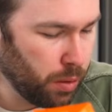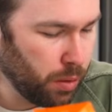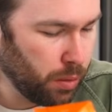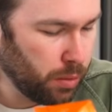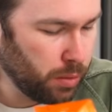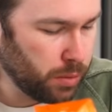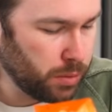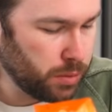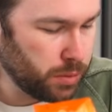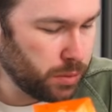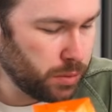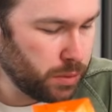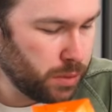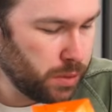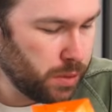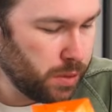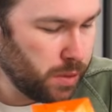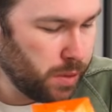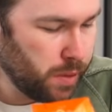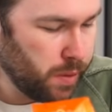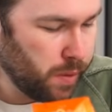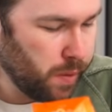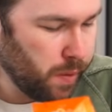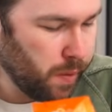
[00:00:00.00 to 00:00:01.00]

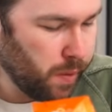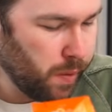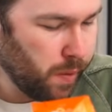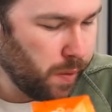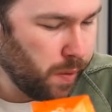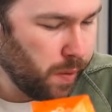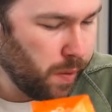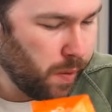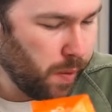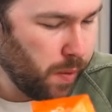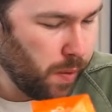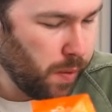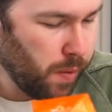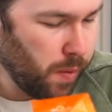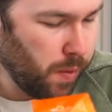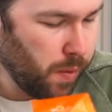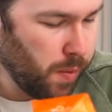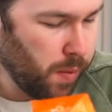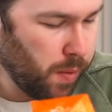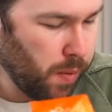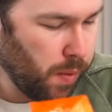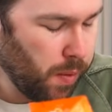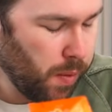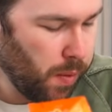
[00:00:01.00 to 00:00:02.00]

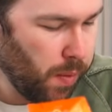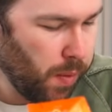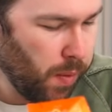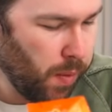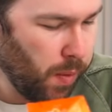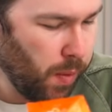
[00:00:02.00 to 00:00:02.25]
[no speech]